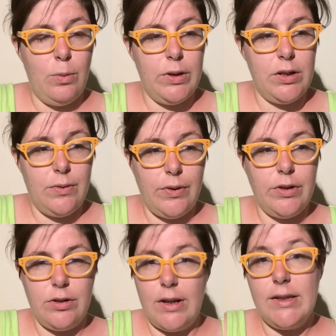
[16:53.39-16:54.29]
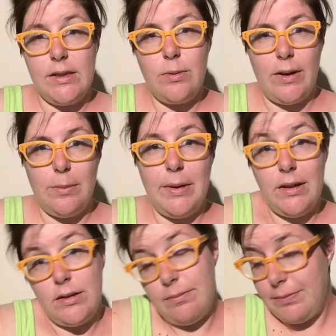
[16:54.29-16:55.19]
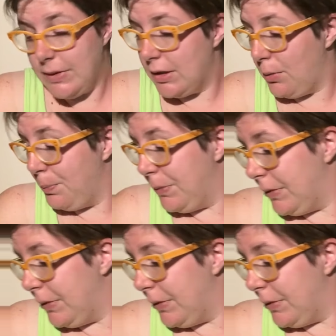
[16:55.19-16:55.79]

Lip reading: which for a dress is quite a bit. So,